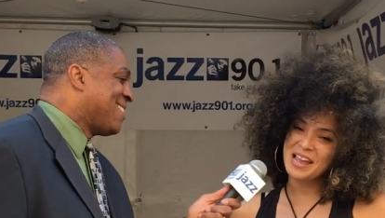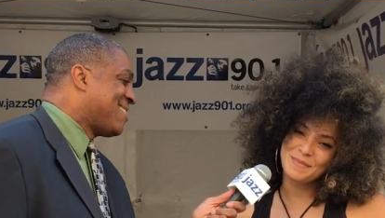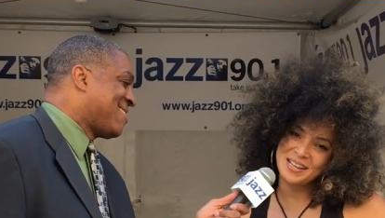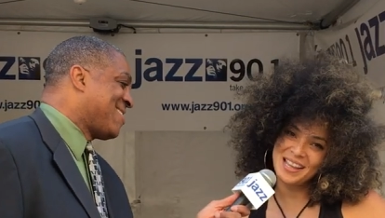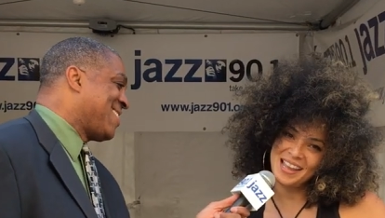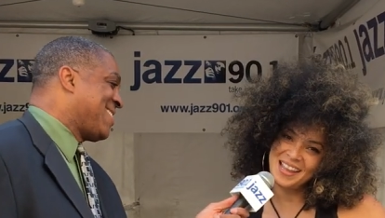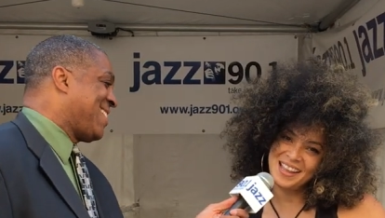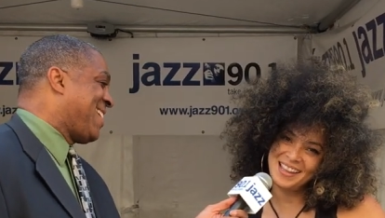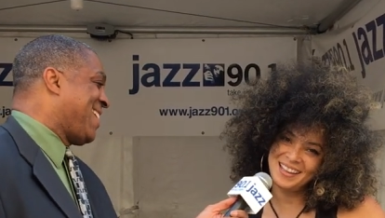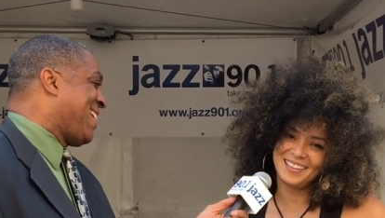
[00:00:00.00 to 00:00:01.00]
Speaker 1: Baby,
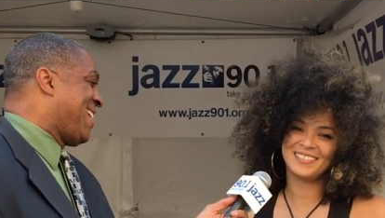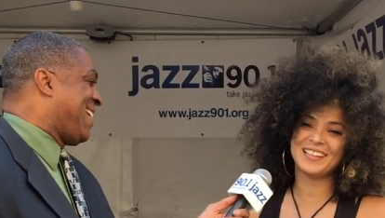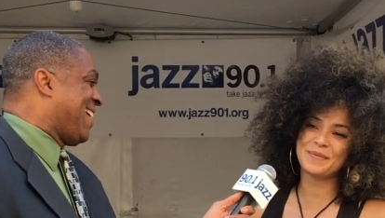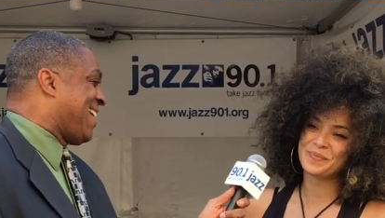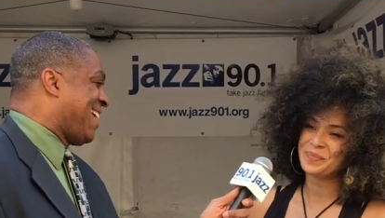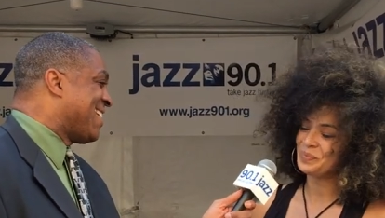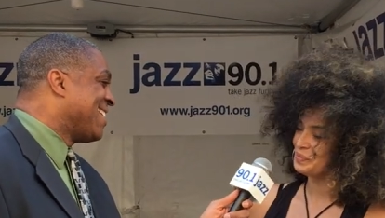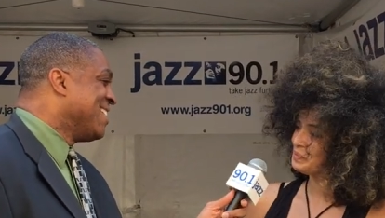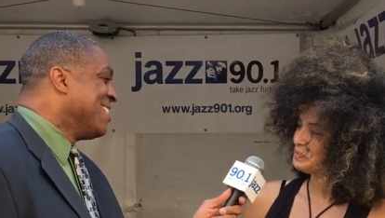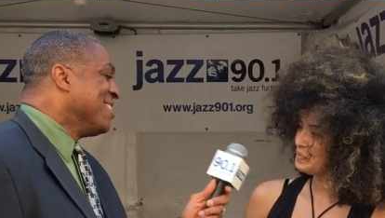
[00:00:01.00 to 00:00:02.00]
hey. Yep.
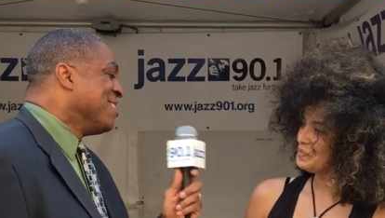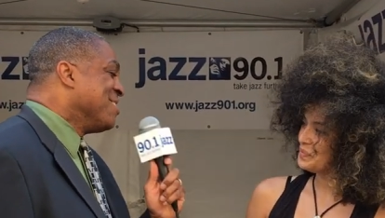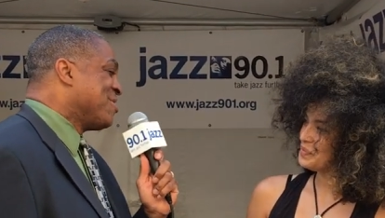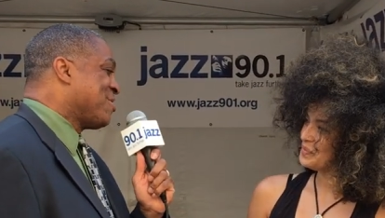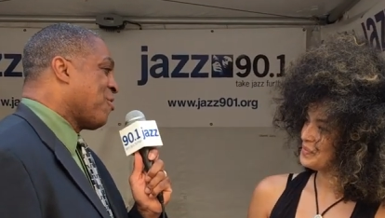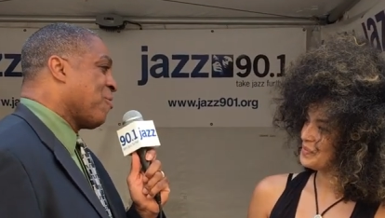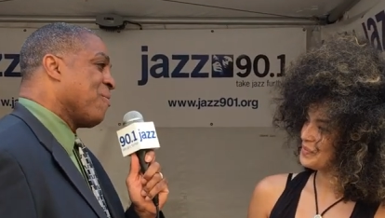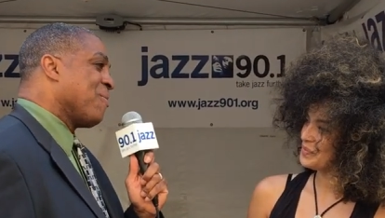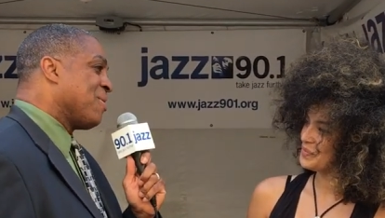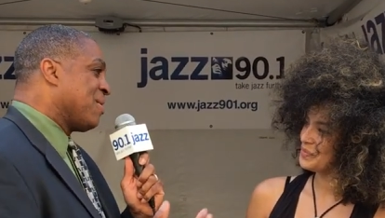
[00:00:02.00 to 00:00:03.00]
Speaker 2: So
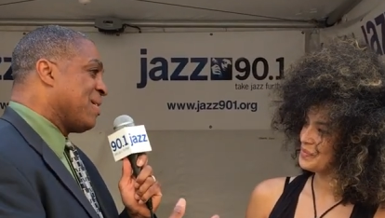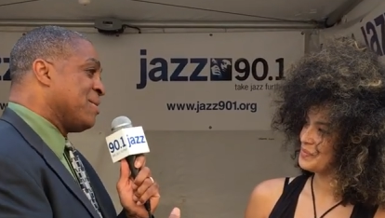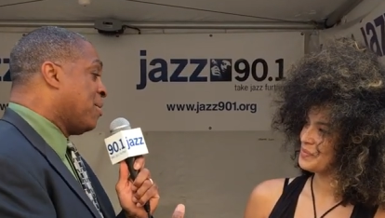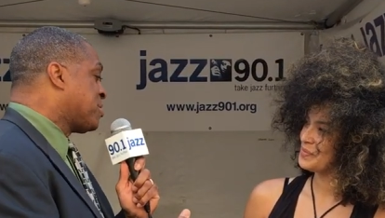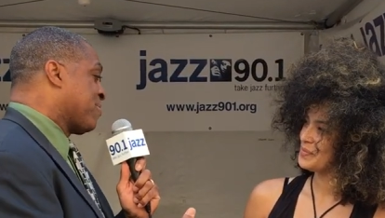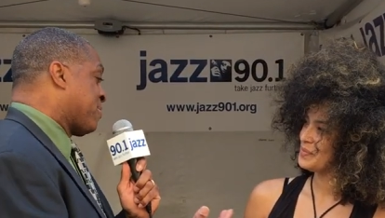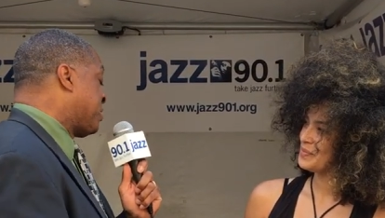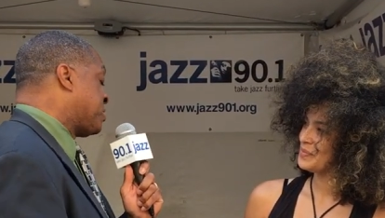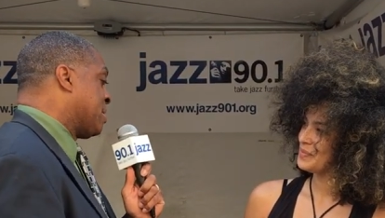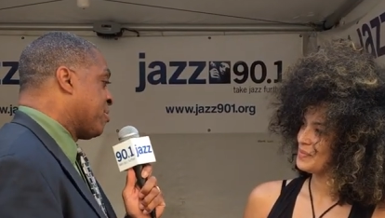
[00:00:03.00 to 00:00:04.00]
it's almost pretty
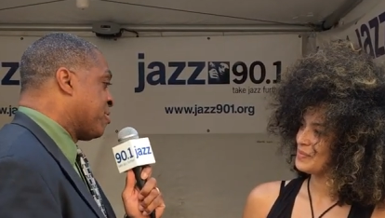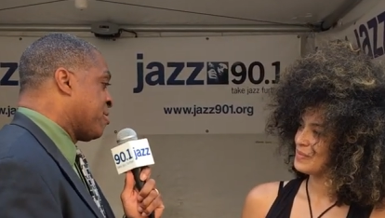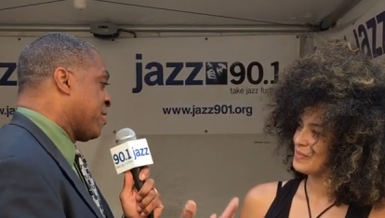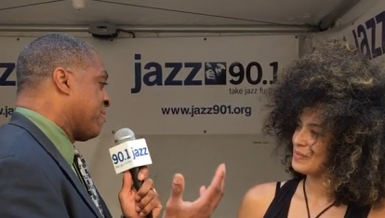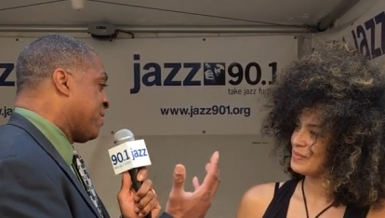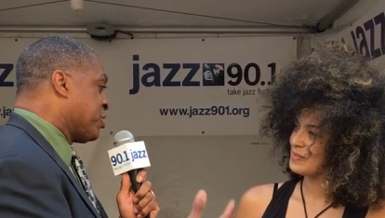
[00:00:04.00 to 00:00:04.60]
similar. You're talking